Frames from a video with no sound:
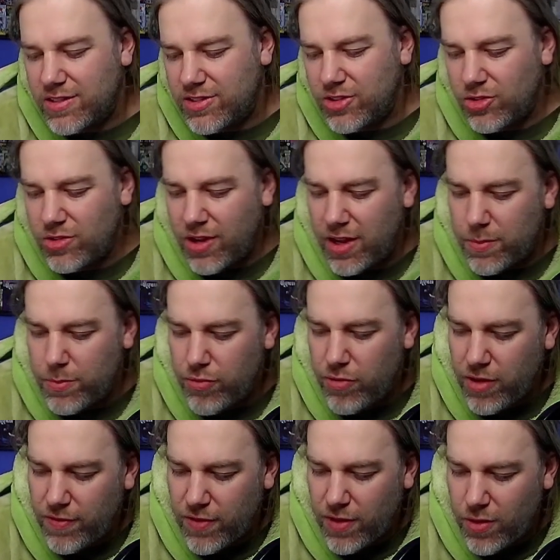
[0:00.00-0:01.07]
Sunday
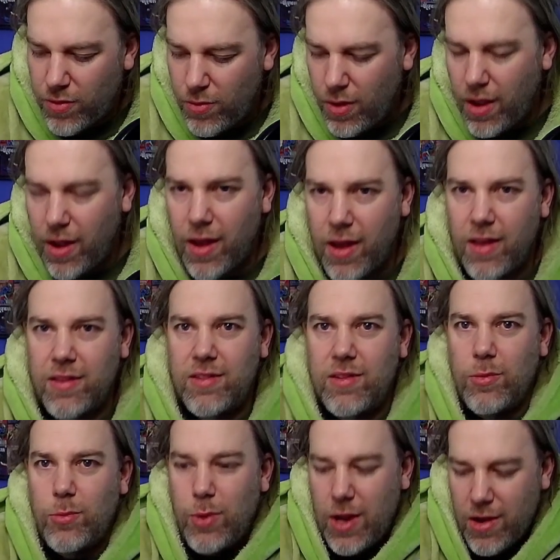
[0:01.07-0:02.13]
preview, as
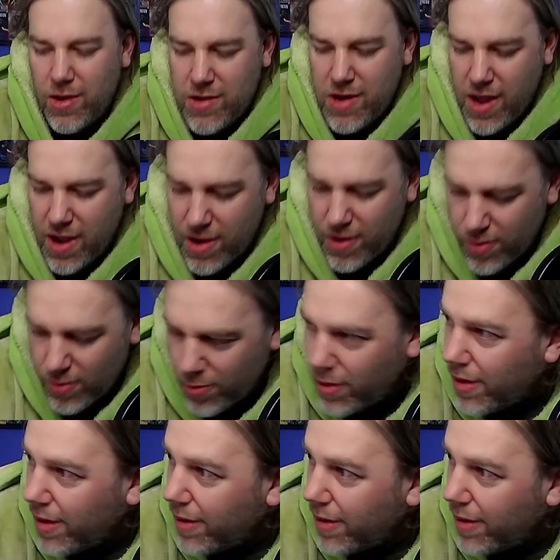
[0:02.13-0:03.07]
we are now